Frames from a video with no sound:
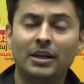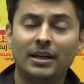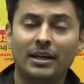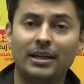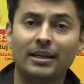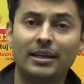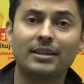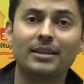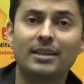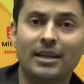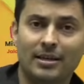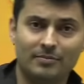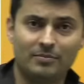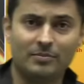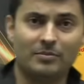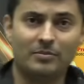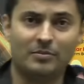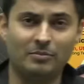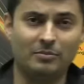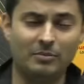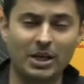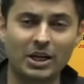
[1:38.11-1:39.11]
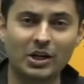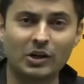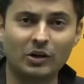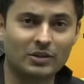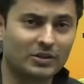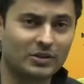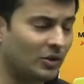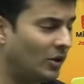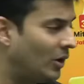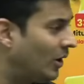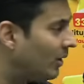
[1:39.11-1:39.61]
in them
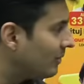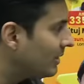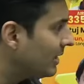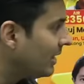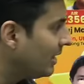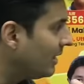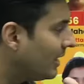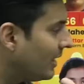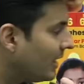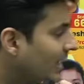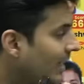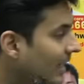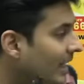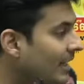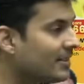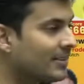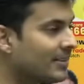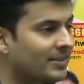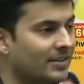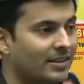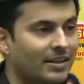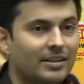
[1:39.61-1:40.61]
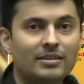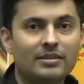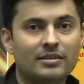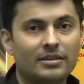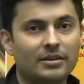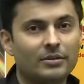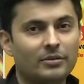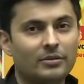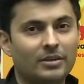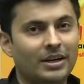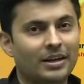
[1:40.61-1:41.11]
because of the
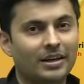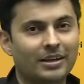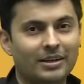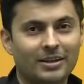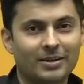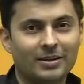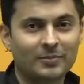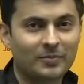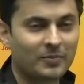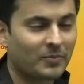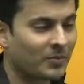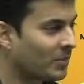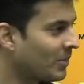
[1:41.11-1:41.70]
extensive training.